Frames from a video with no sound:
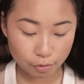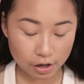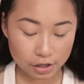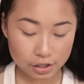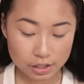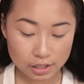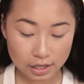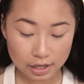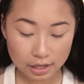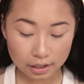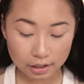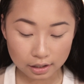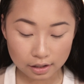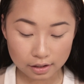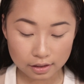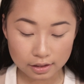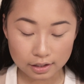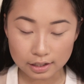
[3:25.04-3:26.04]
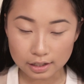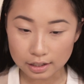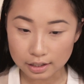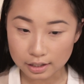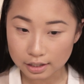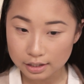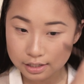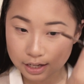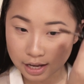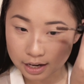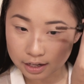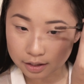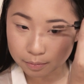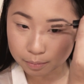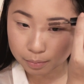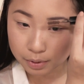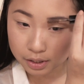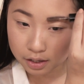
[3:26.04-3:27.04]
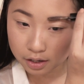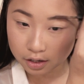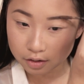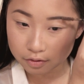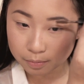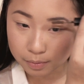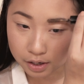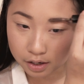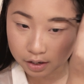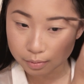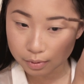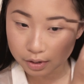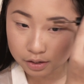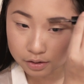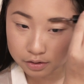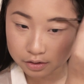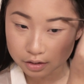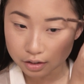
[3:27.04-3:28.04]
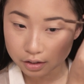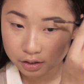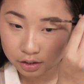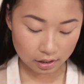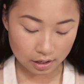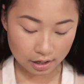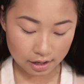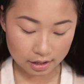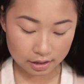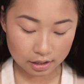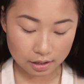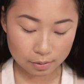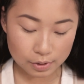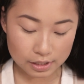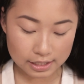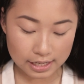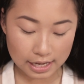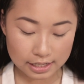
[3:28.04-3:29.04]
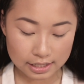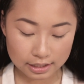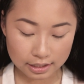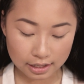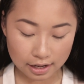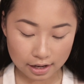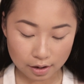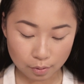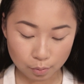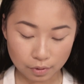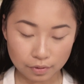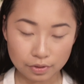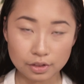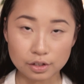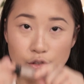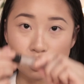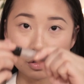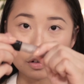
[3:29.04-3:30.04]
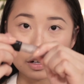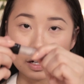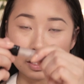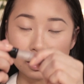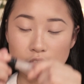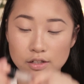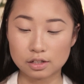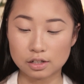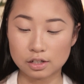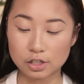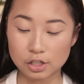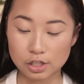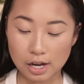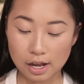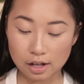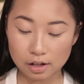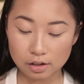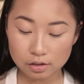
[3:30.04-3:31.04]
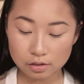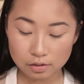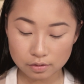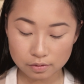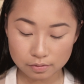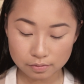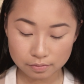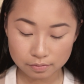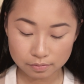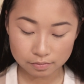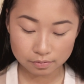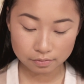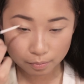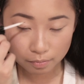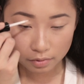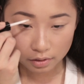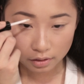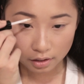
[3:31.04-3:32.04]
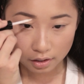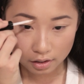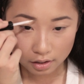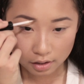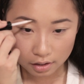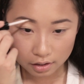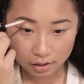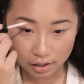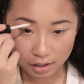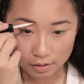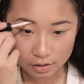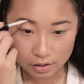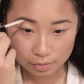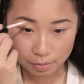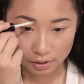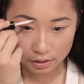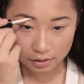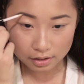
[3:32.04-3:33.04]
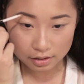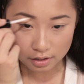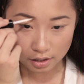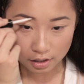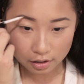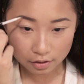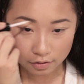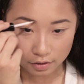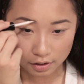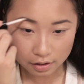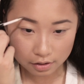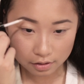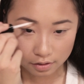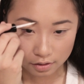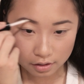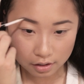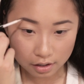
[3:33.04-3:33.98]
brushing the Tame bit over my eyebrows and then I'm just setting it with the Treat gel. Okay, I'm just putting this over.